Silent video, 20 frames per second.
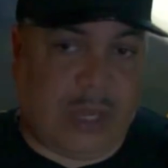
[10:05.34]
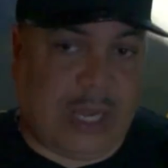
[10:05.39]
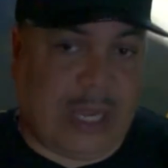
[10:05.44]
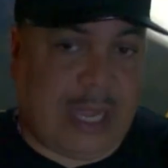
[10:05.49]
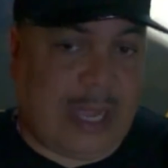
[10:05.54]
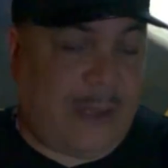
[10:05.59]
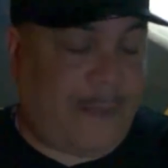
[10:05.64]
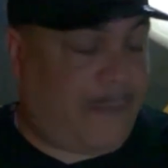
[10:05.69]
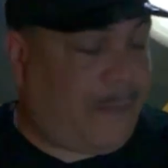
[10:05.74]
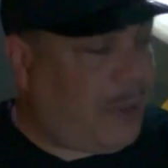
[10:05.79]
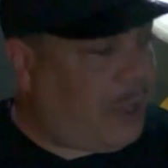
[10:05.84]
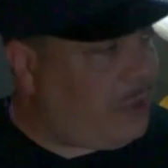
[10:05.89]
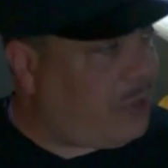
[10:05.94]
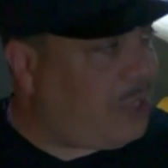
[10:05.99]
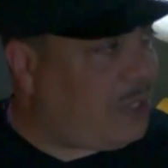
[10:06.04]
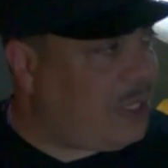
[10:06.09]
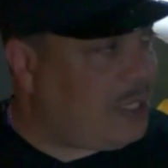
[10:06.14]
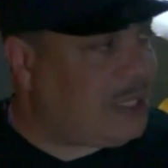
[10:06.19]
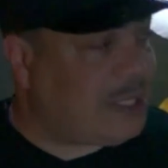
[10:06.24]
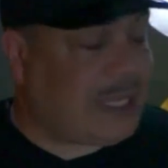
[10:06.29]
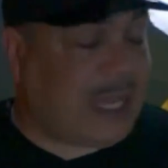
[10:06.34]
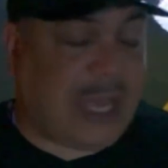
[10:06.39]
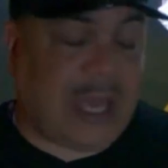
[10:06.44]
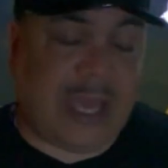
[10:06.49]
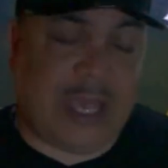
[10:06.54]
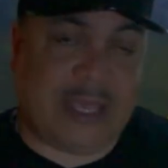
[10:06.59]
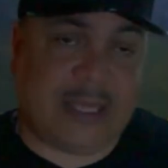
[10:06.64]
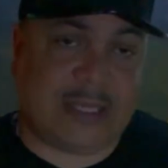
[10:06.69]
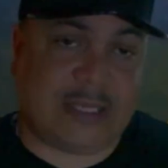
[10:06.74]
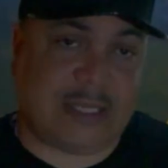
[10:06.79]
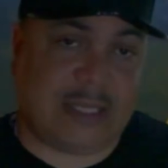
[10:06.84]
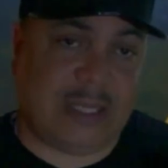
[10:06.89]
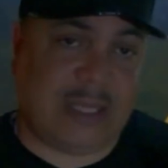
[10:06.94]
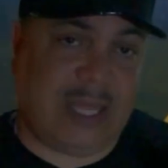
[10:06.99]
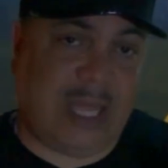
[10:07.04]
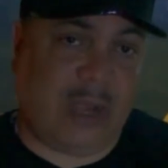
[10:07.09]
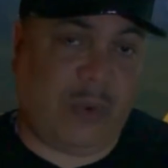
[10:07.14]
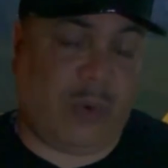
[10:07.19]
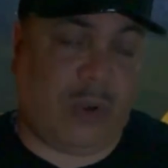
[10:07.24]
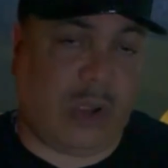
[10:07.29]
when I got both of these guys,
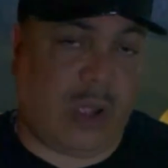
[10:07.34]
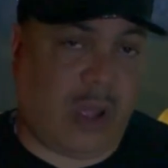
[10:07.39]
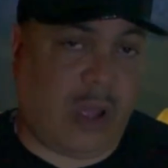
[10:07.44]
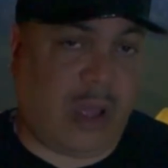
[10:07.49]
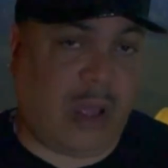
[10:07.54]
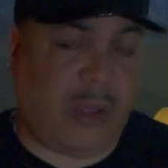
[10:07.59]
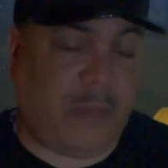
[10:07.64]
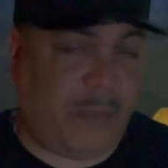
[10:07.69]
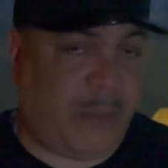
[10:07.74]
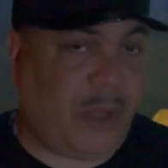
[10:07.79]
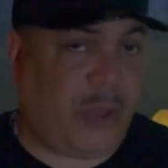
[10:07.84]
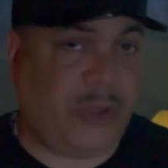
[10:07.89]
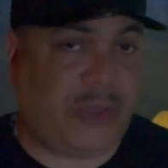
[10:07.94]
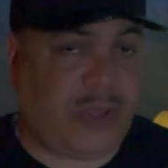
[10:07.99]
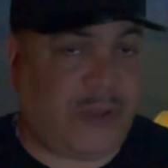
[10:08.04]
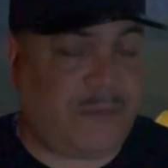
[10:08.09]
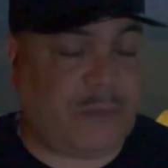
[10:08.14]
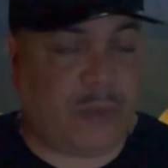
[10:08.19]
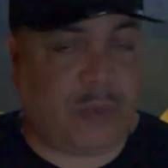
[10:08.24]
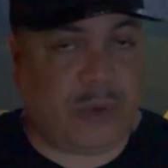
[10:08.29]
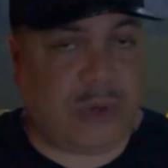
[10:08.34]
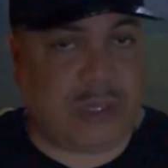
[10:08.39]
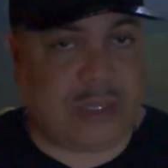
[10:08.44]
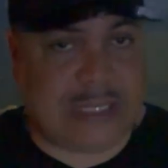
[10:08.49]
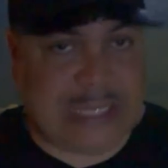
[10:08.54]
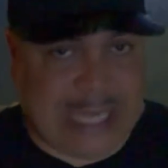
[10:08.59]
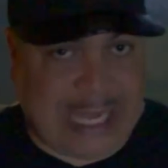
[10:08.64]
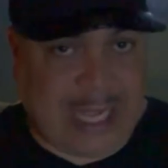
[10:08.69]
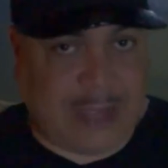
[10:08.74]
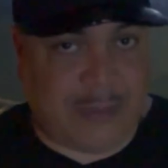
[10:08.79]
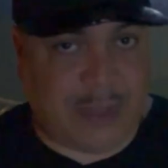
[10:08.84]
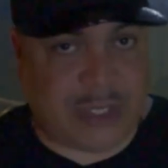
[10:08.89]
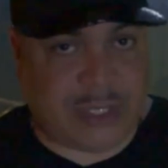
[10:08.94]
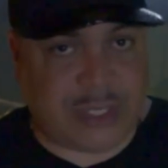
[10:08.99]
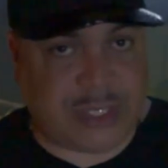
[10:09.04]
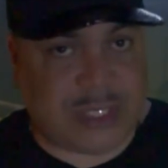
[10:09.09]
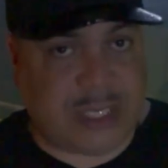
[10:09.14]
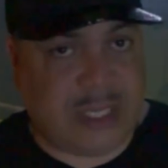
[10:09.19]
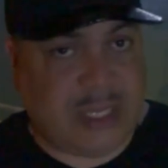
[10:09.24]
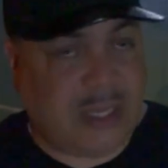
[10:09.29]
both of them were
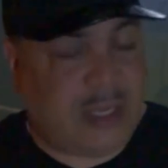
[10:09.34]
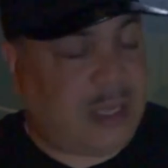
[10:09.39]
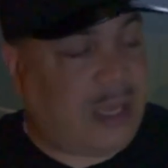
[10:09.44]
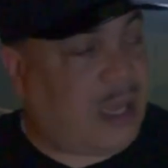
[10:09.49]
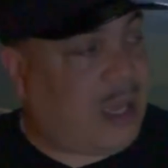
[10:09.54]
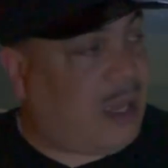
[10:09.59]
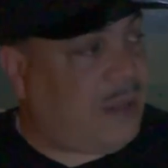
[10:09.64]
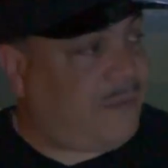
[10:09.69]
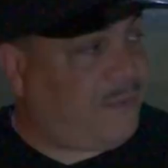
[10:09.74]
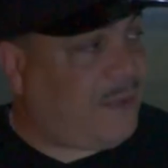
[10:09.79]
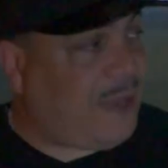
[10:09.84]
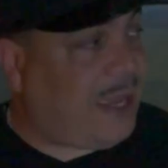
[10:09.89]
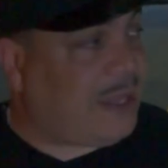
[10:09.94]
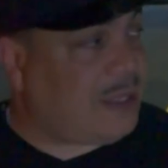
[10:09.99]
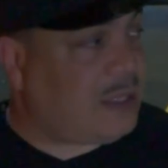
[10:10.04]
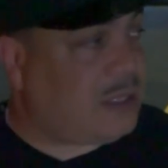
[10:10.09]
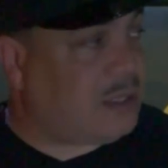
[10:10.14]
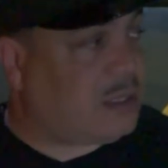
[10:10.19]
damaged. In fact,